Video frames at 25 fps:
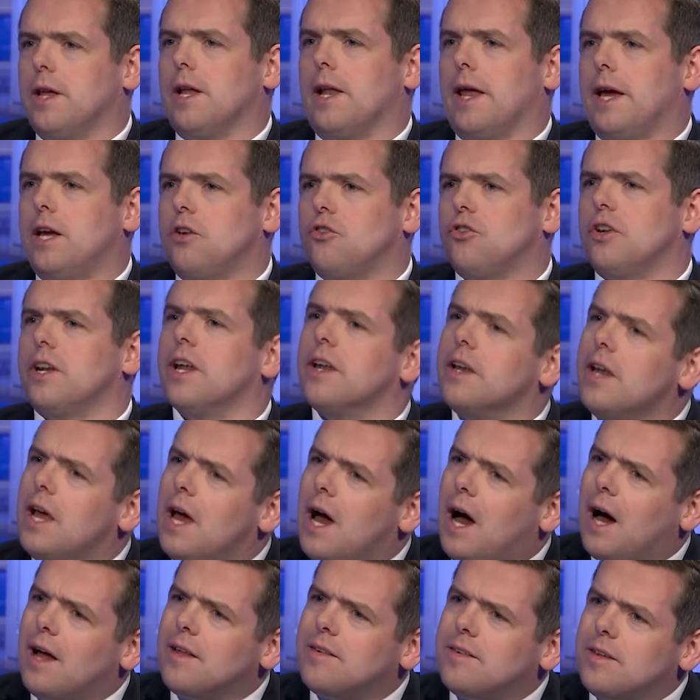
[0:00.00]
the election and
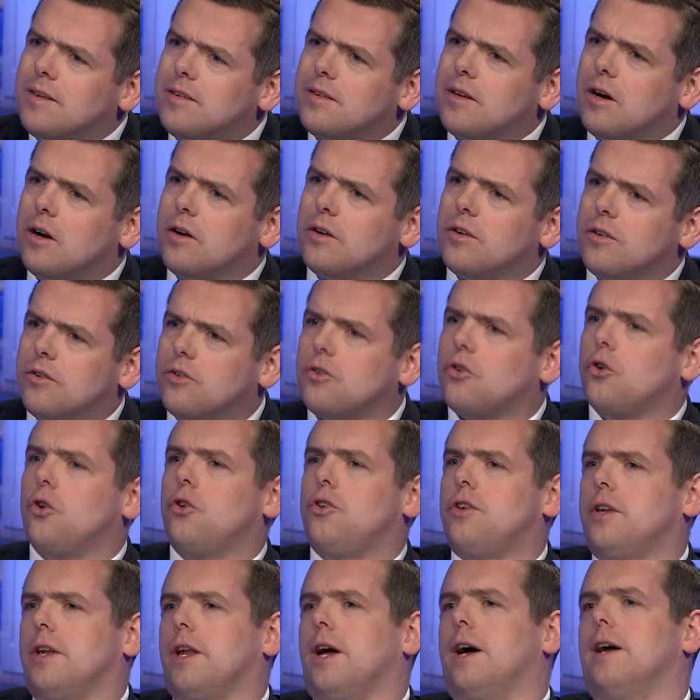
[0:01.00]
as they start to
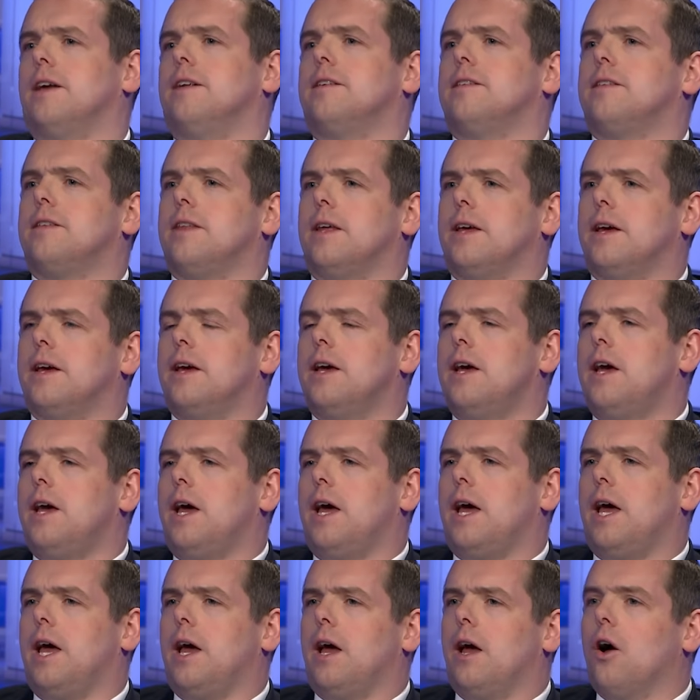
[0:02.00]
scrutinise the
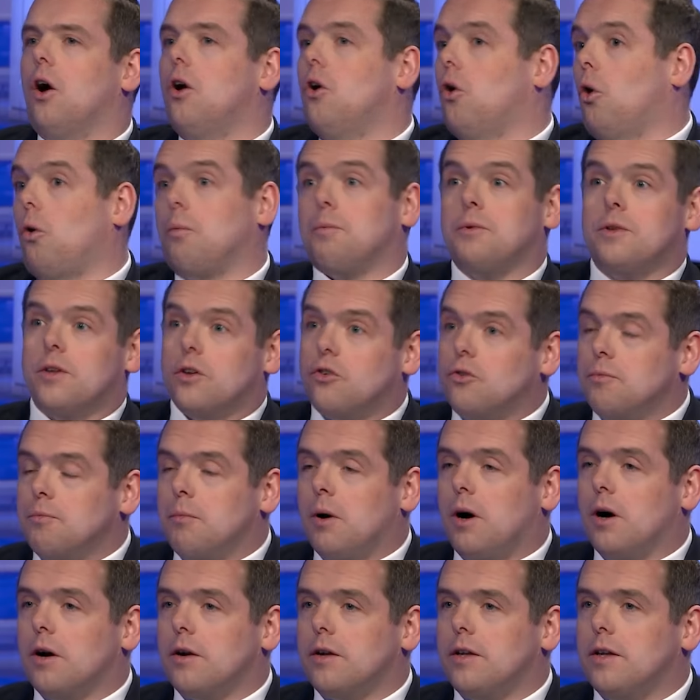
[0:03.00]

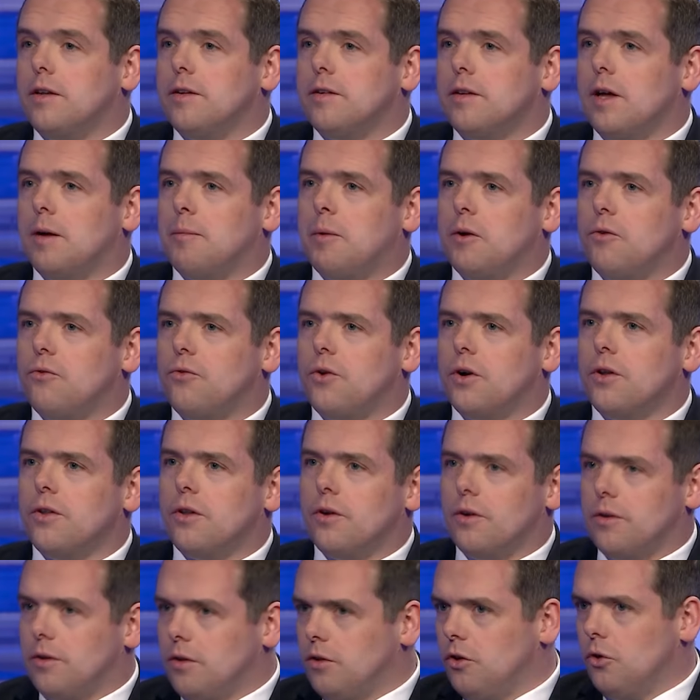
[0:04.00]
opposition parties a bit further.